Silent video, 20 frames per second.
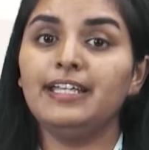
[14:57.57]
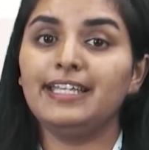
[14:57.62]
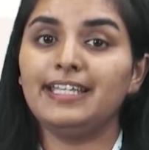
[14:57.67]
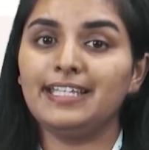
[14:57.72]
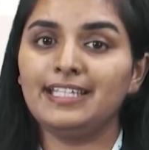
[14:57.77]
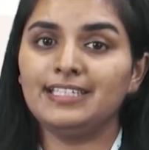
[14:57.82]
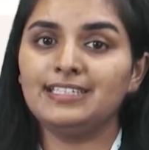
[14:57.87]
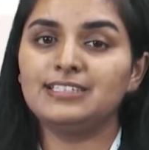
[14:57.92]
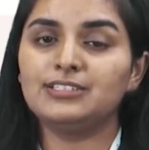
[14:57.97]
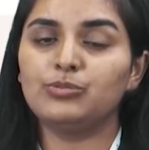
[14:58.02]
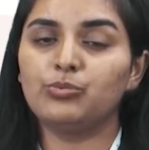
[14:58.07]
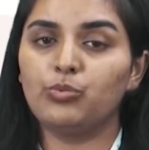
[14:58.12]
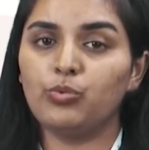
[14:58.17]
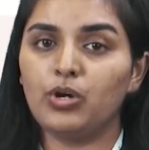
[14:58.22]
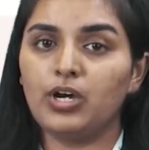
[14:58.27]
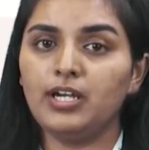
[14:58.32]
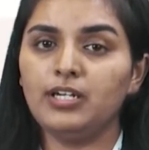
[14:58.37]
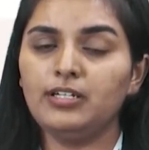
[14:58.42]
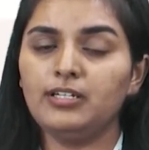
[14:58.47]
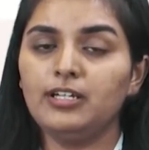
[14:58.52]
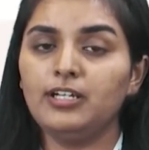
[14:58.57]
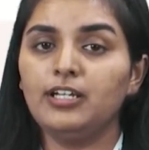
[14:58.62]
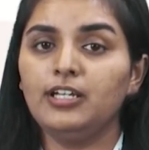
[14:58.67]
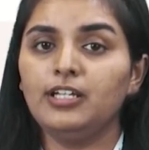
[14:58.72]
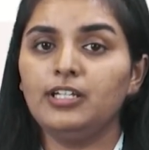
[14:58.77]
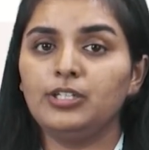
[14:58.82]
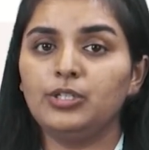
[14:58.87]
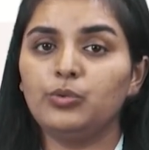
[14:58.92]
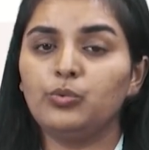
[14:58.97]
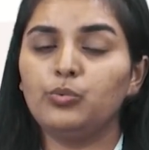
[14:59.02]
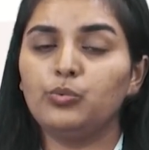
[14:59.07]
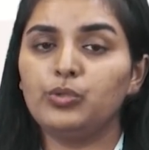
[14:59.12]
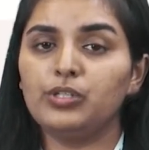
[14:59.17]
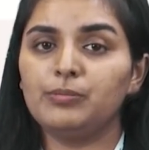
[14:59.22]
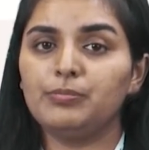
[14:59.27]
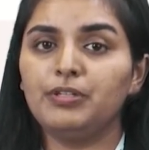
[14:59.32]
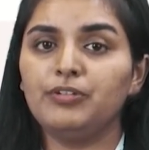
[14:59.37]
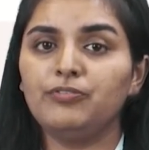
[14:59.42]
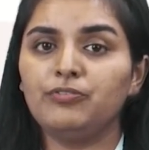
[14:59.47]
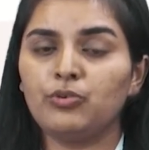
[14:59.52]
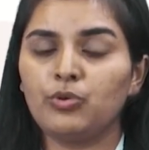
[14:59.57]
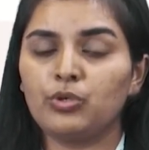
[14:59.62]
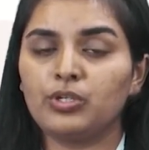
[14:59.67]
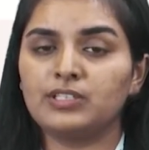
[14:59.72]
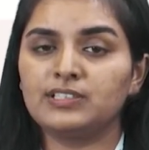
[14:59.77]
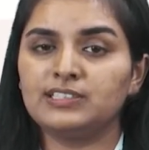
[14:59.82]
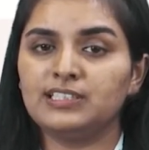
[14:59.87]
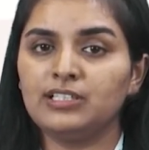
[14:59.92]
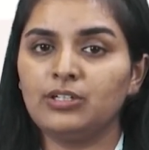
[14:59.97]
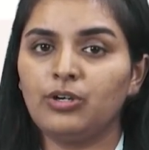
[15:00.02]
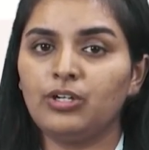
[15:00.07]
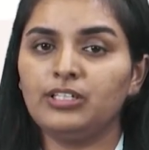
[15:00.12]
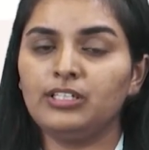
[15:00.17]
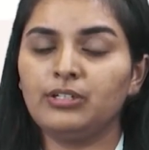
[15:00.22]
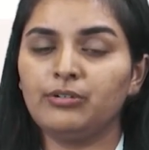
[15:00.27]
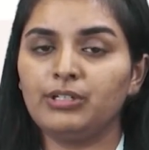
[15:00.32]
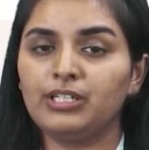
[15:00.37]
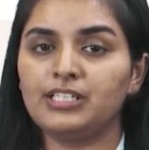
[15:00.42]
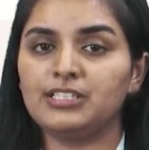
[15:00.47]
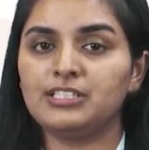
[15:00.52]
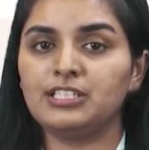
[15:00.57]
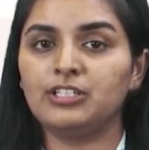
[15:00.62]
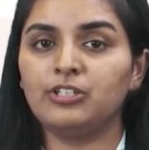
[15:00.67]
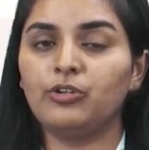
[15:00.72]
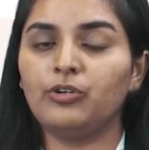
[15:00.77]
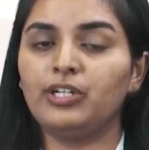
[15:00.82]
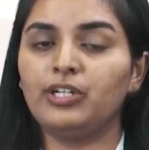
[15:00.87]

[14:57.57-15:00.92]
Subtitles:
is what you will be focusing on creating your